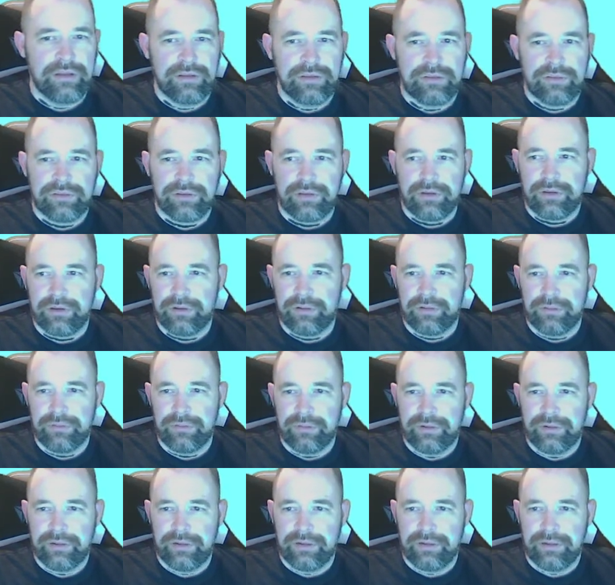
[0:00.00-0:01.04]
So
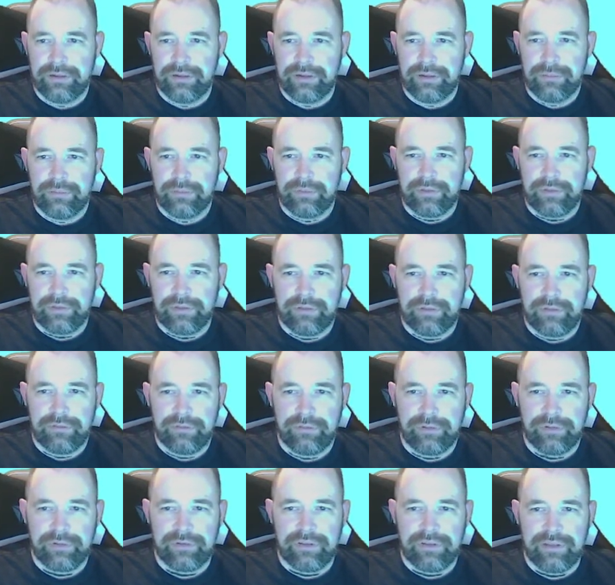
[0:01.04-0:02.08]

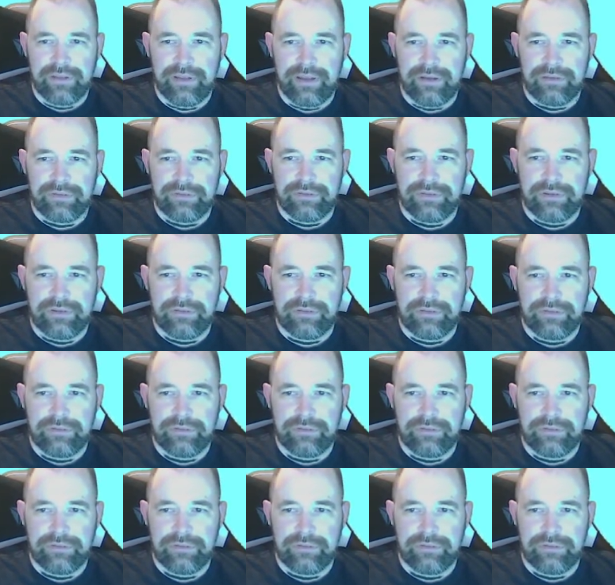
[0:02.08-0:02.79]
14,600.